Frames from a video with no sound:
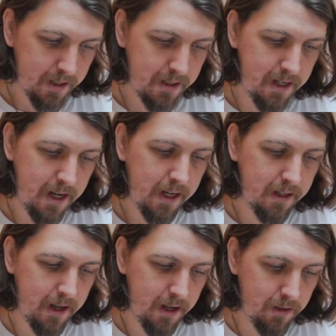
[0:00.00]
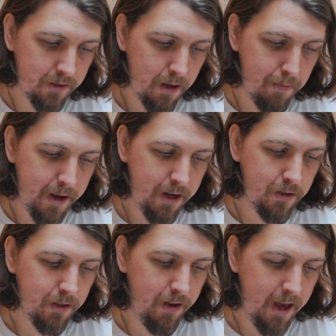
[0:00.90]
scenic dales,
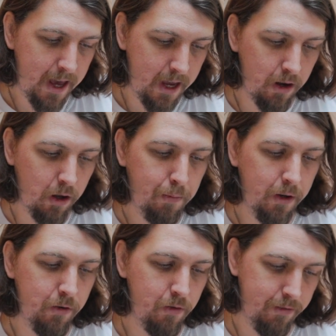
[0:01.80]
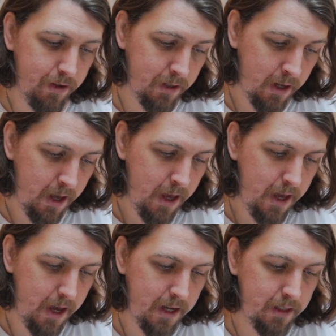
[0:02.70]
meadows of hay and upland rivers.
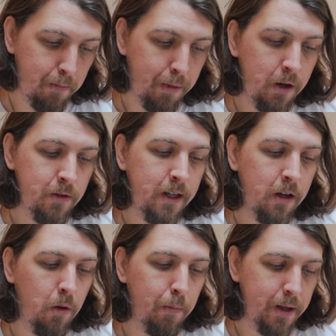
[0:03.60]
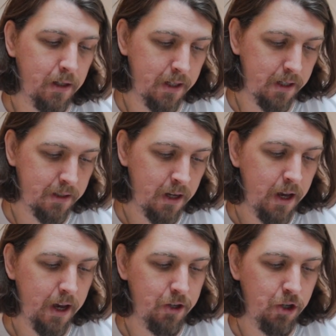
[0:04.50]
It has imposing old buildings,
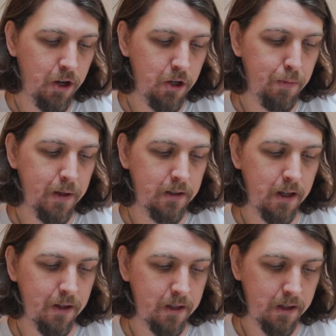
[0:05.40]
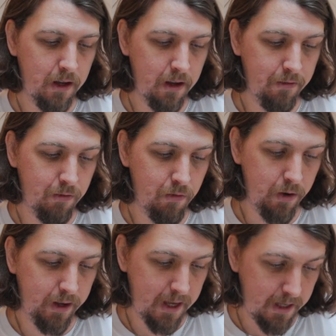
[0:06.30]
a church built on the site of the
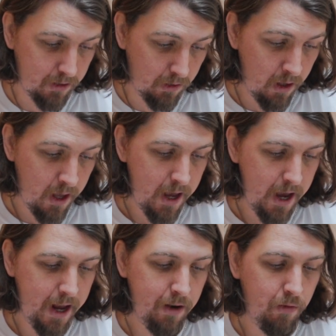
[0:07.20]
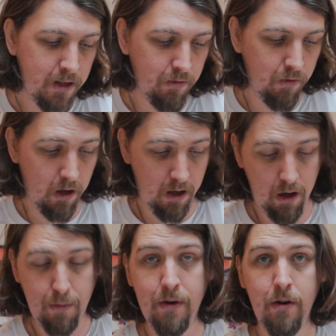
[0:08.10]
ruined castle, and a reservoir
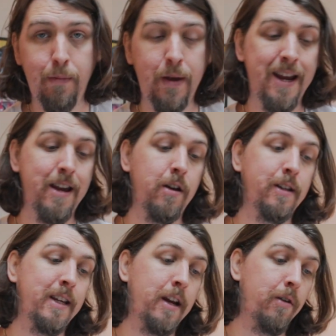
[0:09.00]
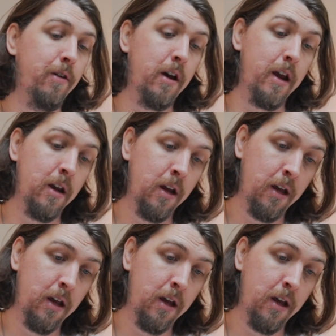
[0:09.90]
opened up in 1909.